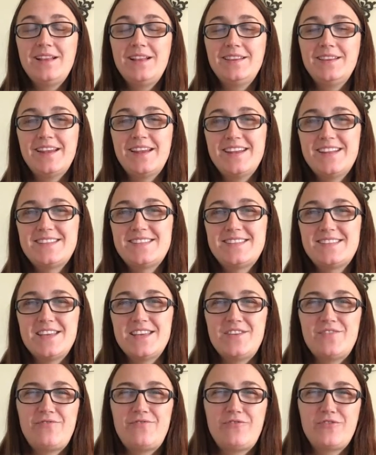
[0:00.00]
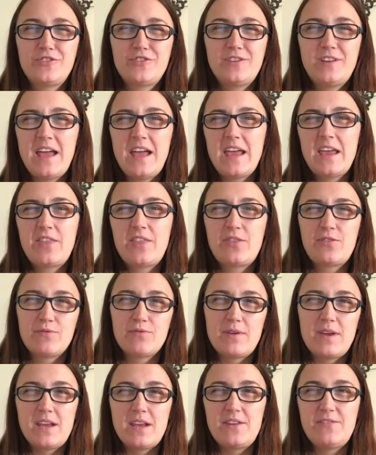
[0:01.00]
Let it sit for like
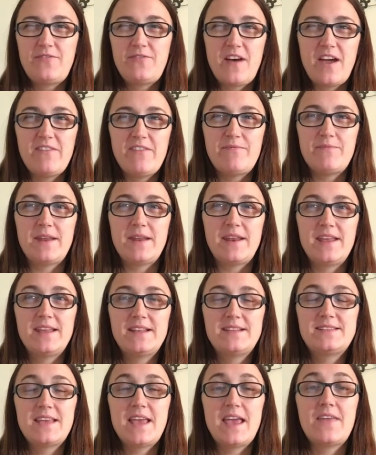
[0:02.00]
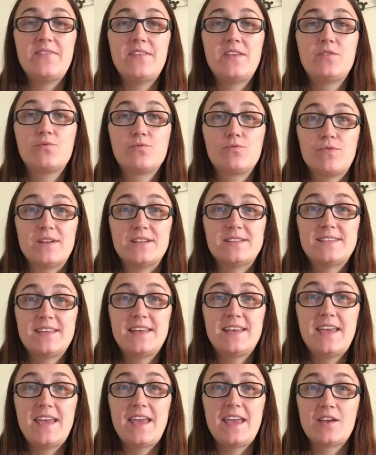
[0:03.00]
3 to 5 minutes and then rinse
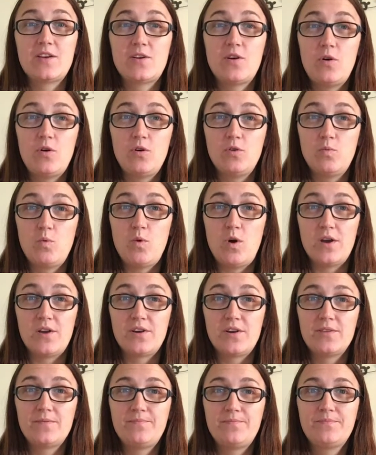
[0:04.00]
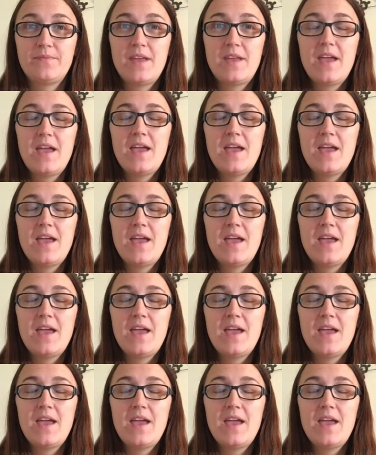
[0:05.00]
it in cold water.